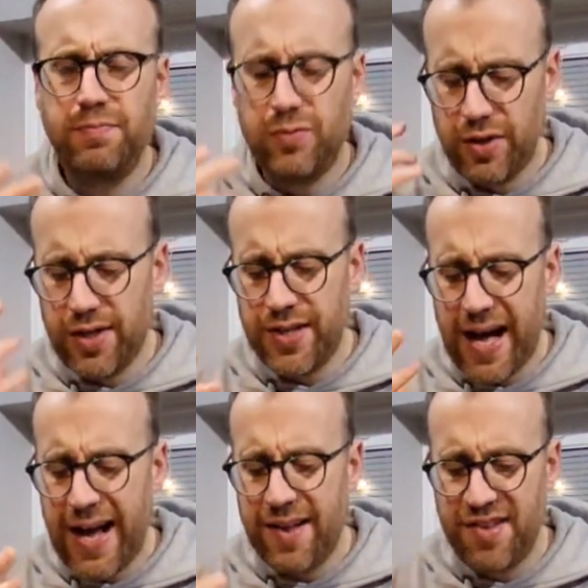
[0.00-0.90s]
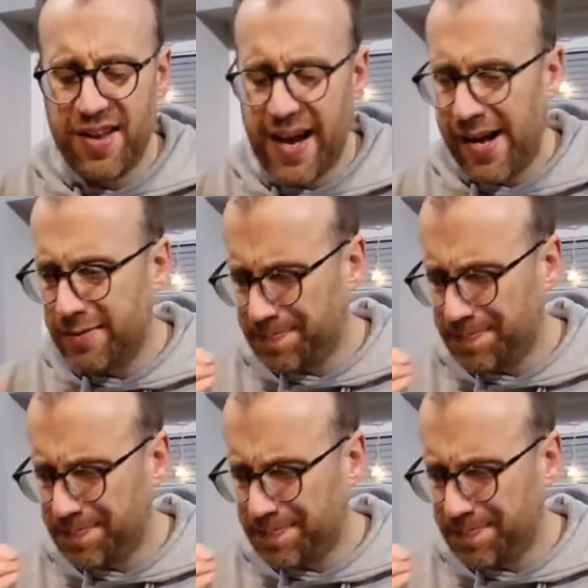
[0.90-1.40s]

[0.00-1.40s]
There's the high acidity,